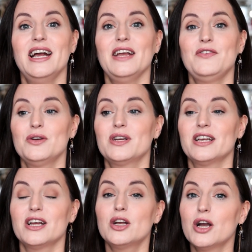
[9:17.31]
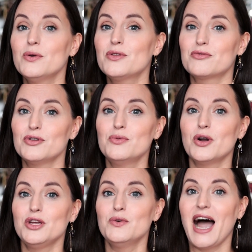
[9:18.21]
If you can go through
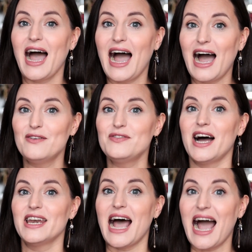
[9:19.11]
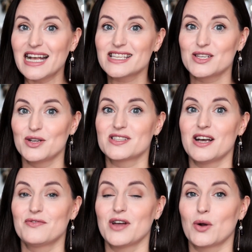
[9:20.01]
what you have and ask
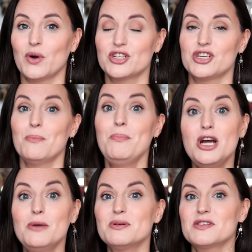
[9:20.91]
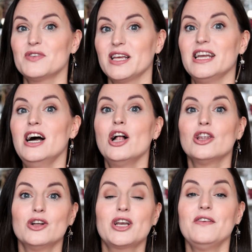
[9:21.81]
yourself that question, purposefully
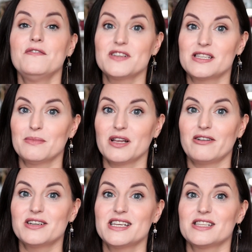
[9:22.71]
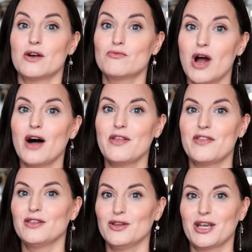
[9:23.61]
looking for similarities rather
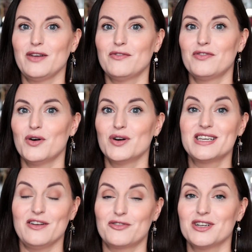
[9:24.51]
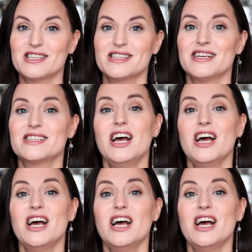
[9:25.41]
than looking for differences,